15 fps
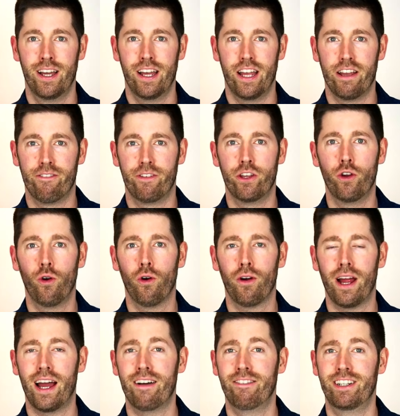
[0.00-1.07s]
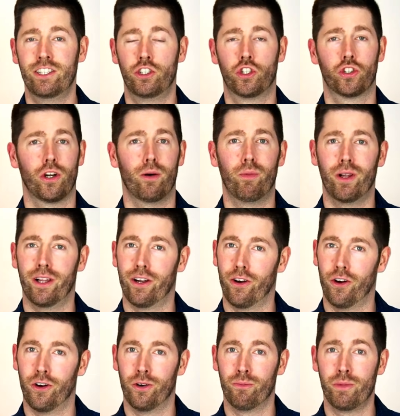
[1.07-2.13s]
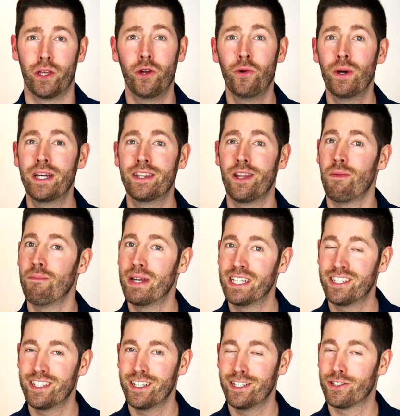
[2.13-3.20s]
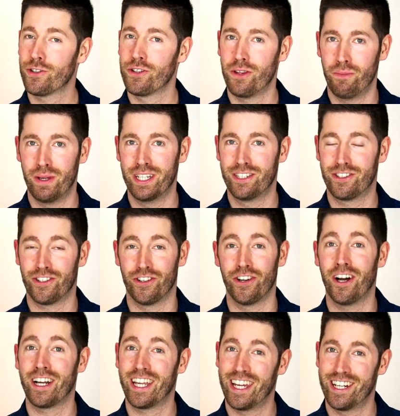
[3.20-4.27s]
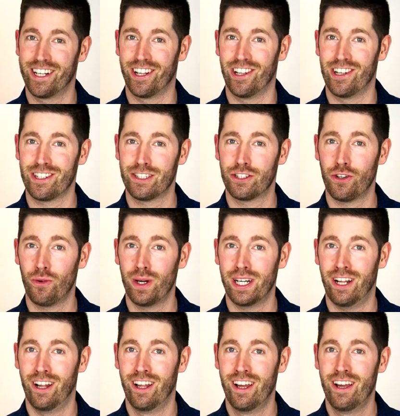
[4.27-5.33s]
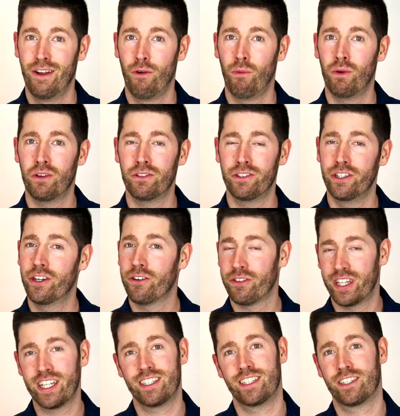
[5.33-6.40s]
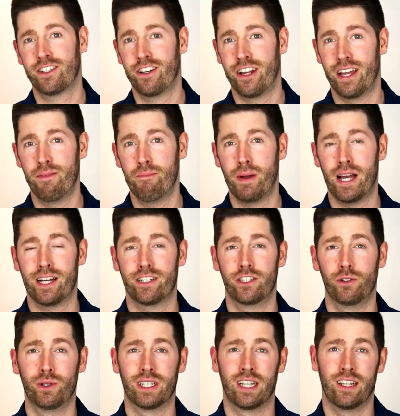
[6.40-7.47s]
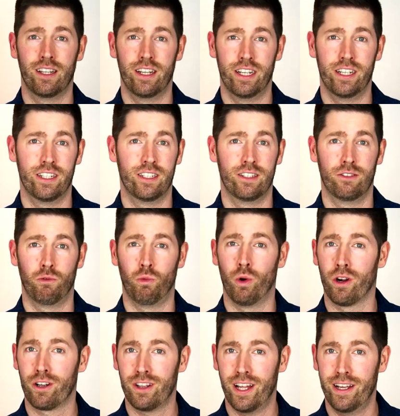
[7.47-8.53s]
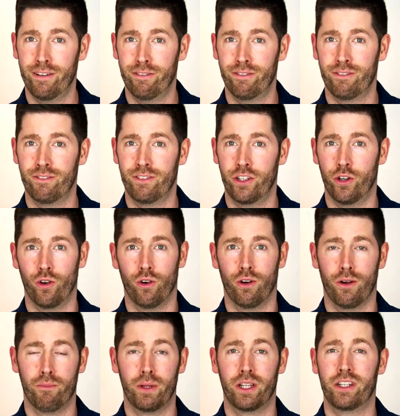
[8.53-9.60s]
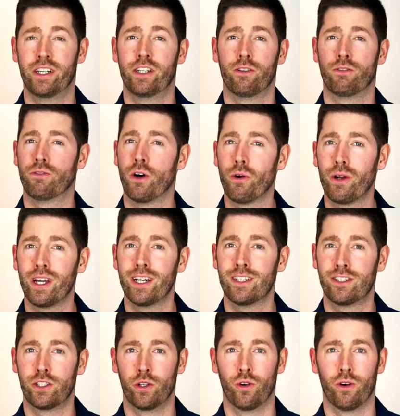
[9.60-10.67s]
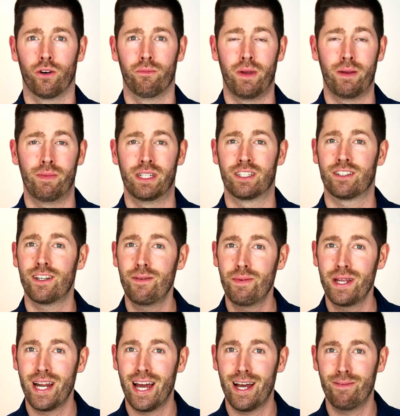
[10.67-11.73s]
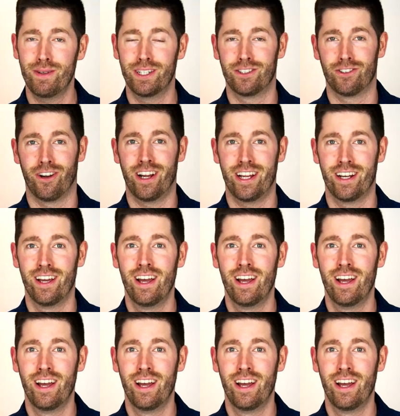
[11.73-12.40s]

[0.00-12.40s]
If you're having trouble at home, you and the missus or the mister are not getting along so well, you don't think that's going to impact you in work life, your ability to focus, your maybe sleeping habits, right?